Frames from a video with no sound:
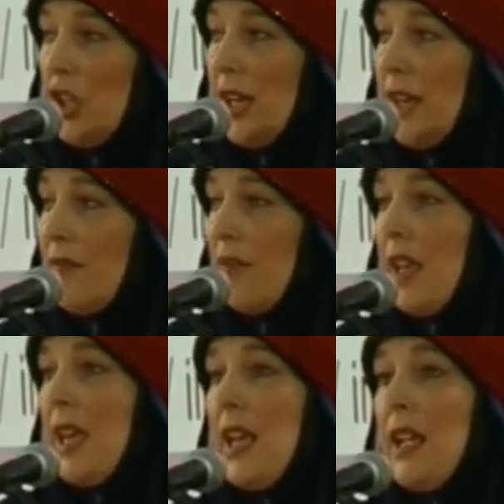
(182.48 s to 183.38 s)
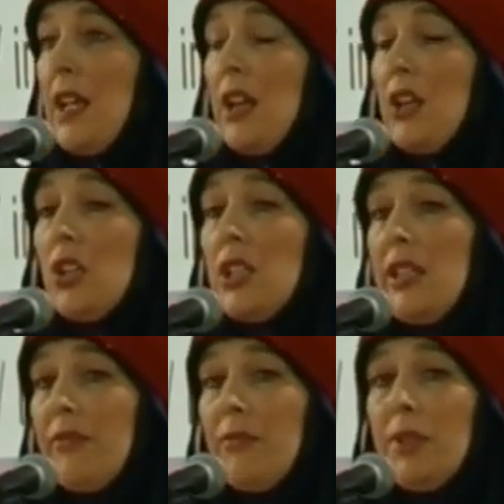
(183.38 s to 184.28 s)
of JFK,
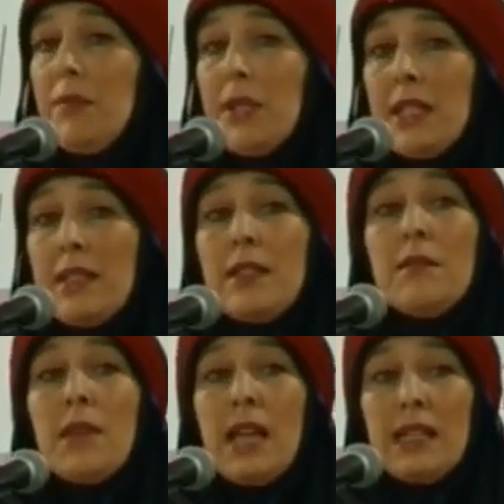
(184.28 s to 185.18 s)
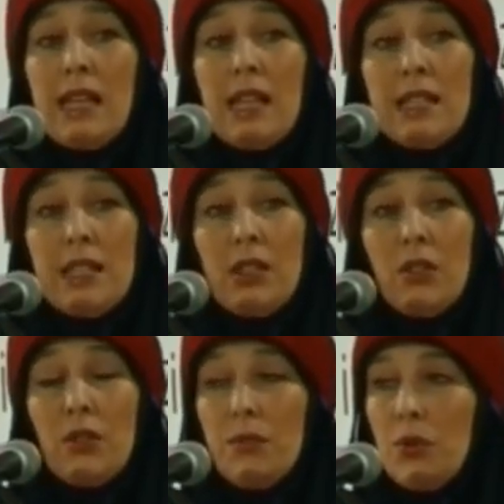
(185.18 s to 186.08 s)
could even be bigger than man
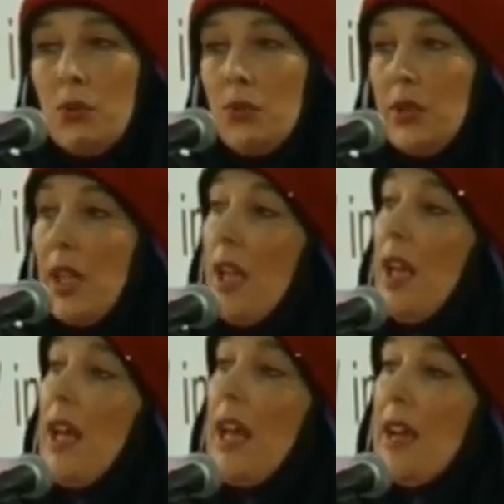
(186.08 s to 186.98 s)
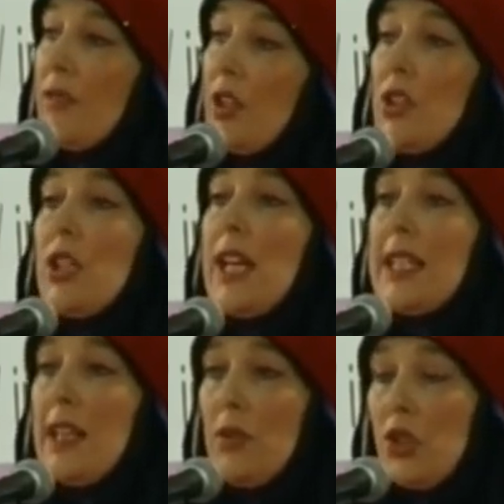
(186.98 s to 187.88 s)
landing on the moon. I've got to
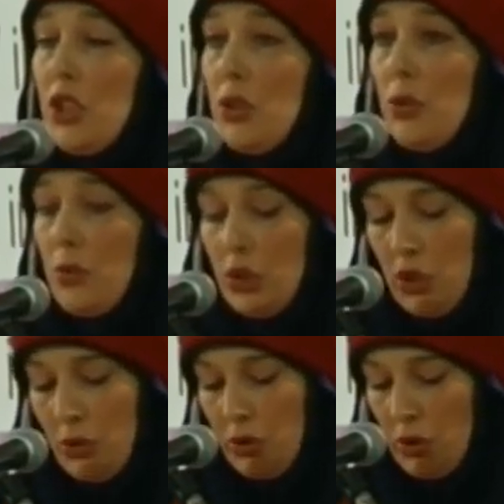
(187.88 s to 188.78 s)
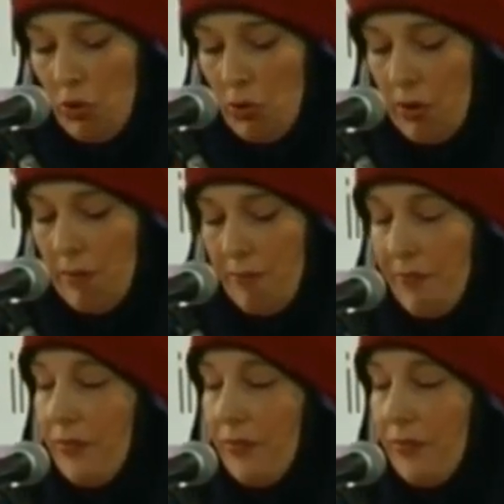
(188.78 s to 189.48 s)
get out to New York.